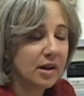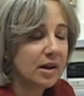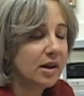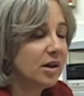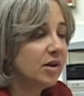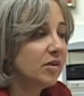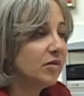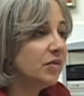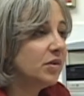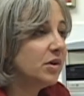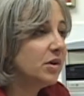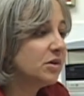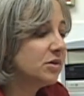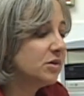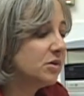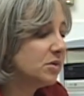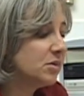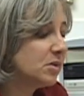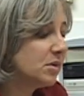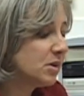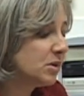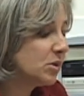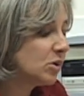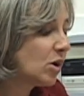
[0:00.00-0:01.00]
If
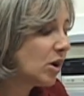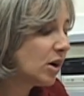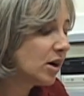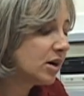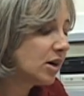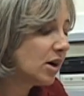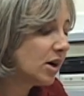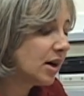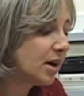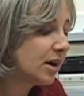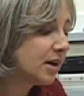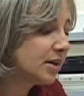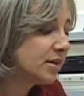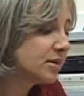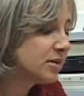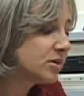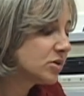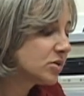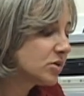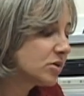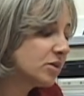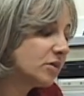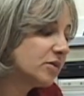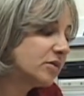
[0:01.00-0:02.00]
you log on
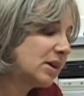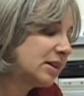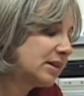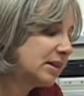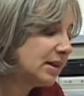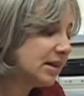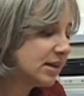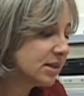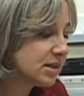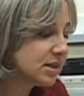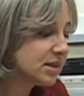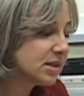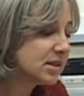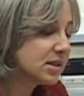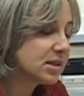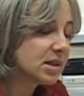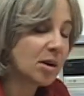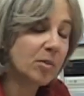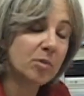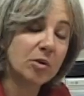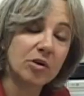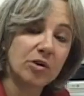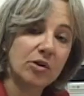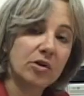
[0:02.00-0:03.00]
sort of at the end of the
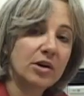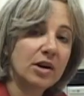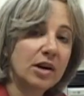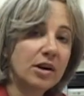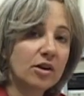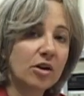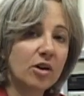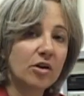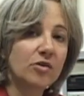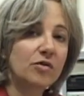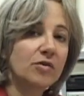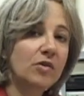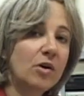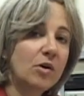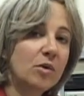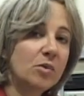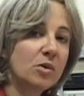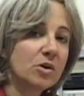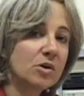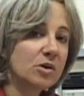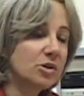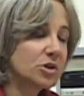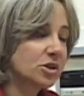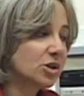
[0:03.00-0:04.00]
summer, you'll get our fall
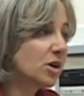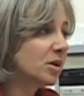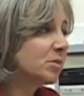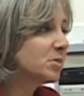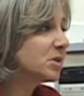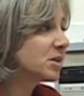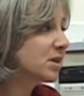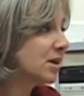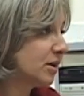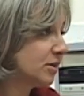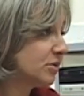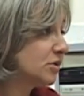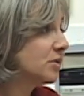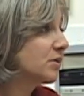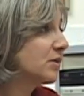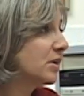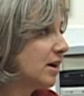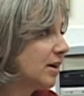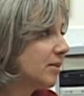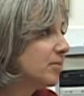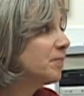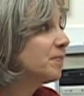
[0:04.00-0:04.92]
workshop schedule then.